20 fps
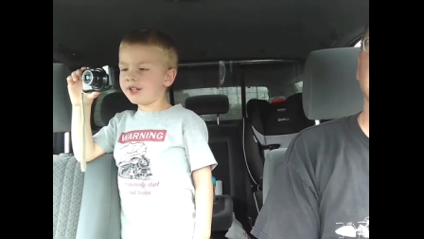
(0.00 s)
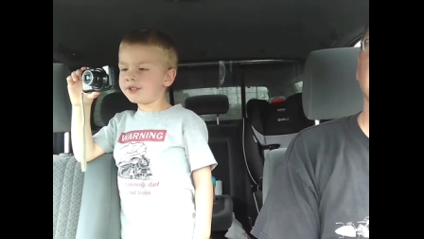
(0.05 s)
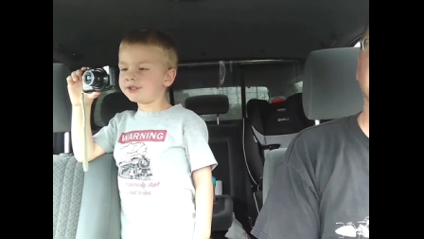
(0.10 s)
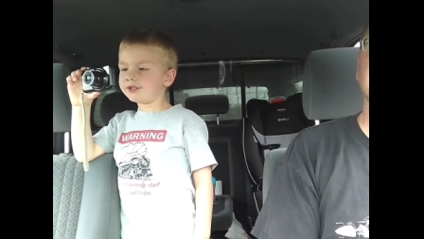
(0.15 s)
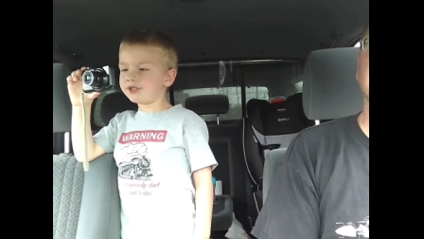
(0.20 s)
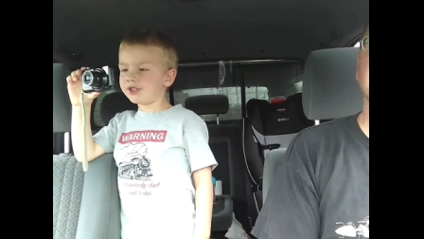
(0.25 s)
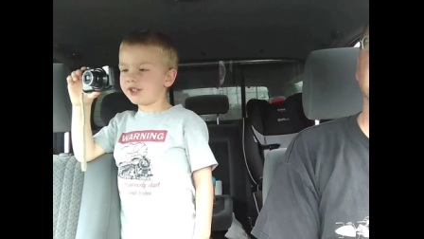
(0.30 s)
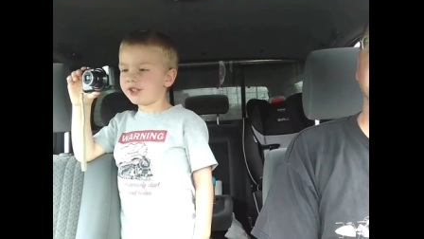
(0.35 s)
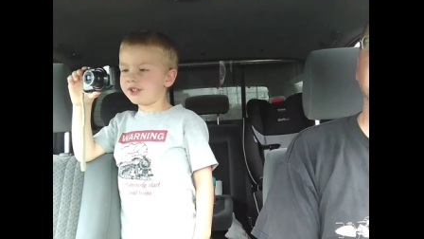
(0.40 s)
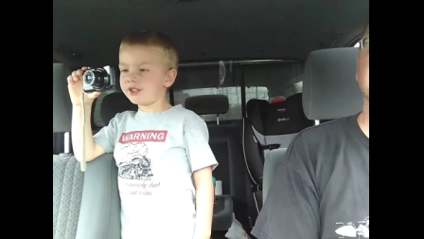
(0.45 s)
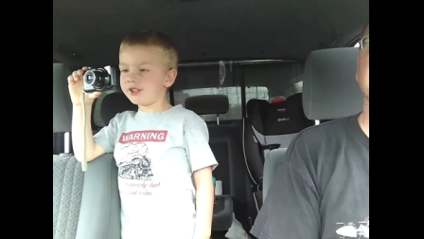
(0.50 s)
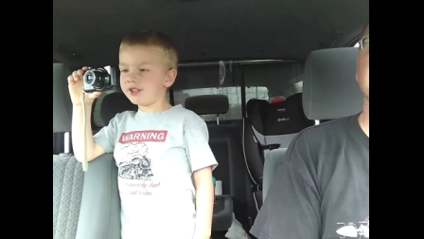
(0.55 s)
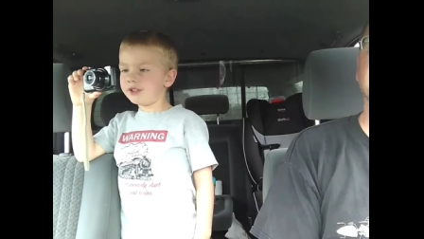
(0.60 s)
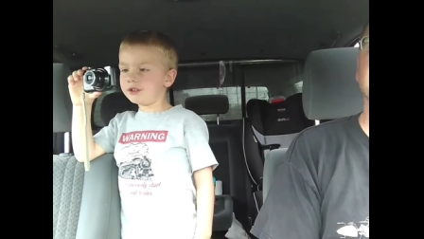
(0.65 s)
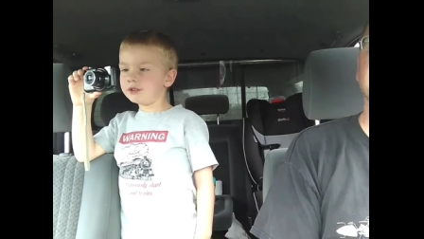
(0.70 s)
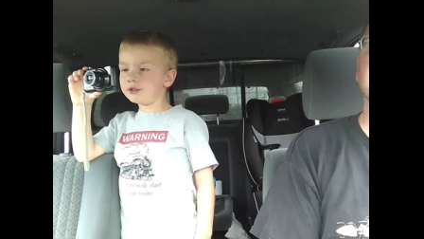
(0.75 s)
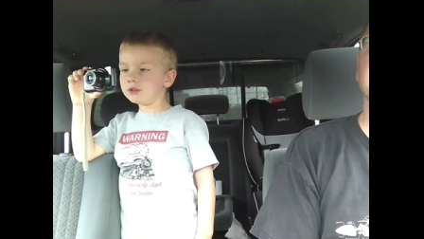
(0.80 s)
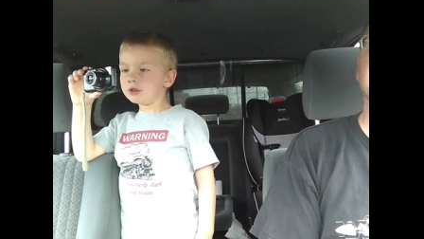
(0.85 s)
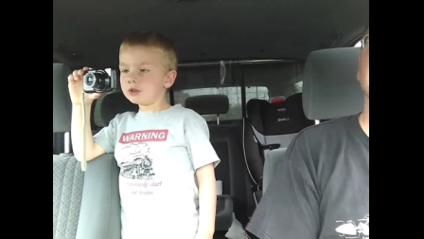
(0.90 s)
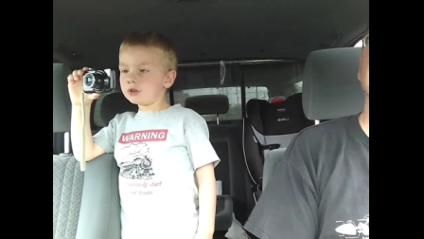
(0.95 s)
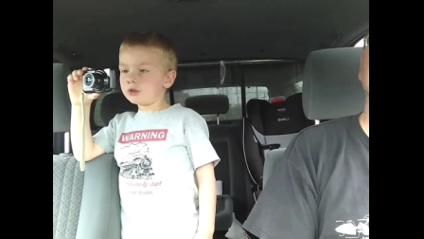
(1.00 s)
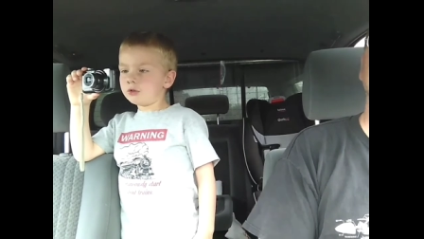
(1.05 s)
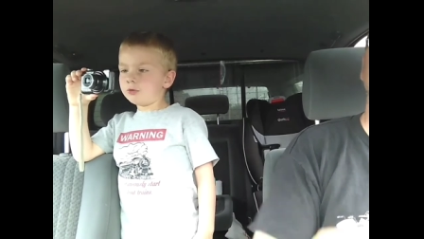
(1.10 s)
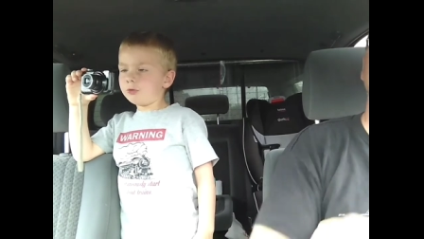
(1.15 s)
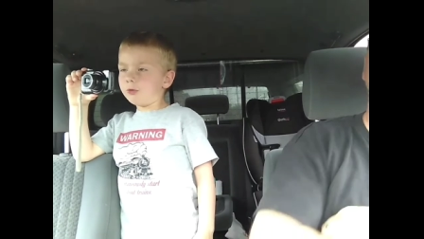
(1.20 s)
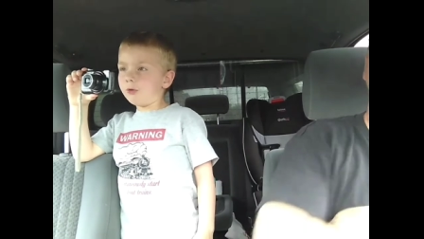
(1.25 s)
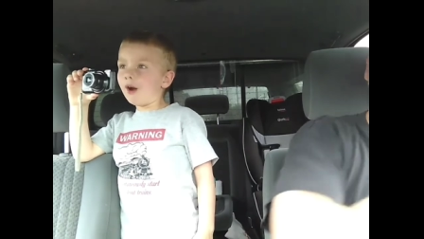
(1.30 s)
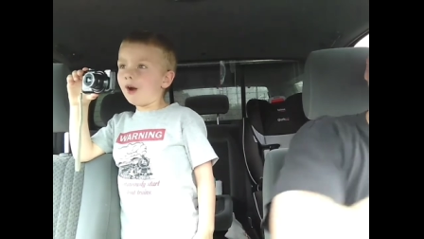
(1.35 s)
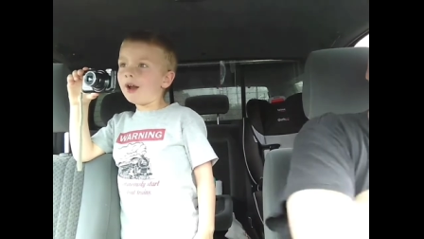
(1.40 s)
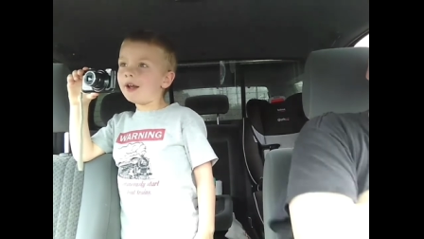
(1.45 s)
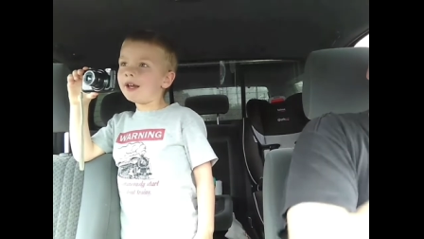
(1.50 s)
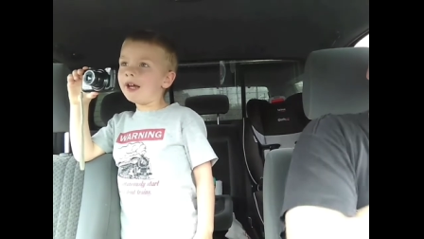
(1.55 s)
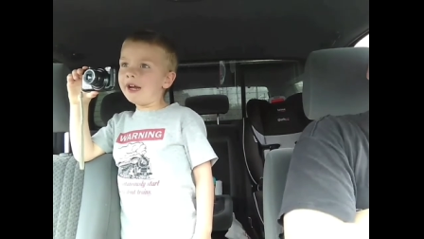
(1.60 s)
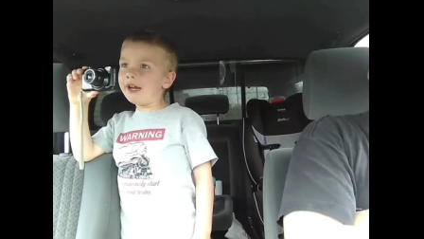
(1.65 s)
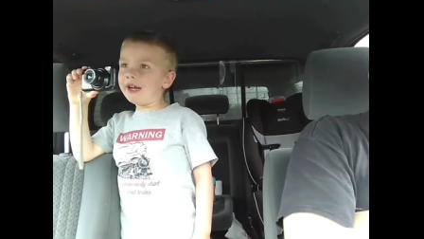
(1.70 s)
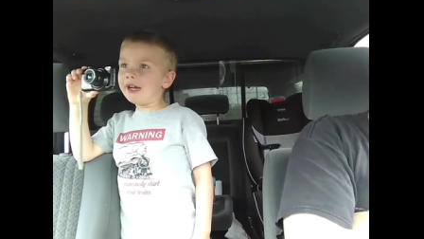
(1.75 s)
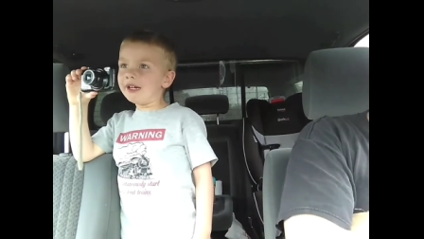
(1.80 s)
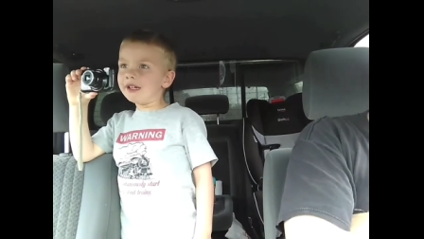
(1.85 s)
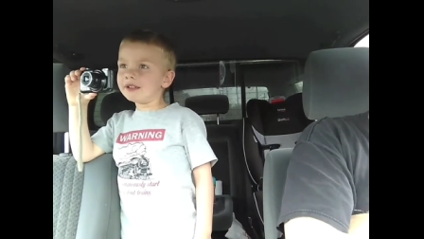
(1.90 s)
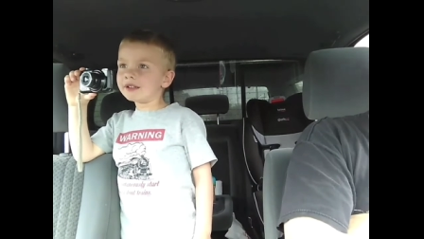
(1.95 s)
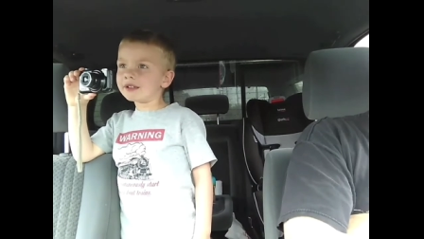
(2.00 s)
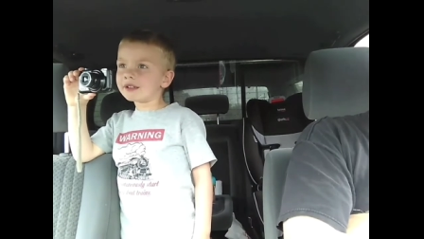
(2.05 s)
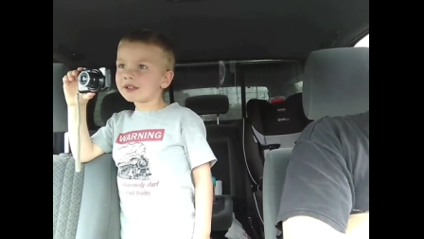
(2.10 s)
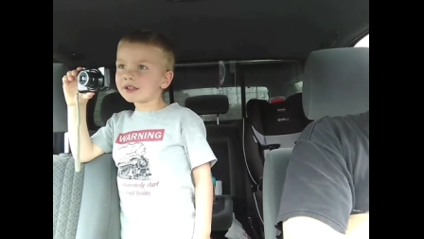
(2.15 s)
engine is running.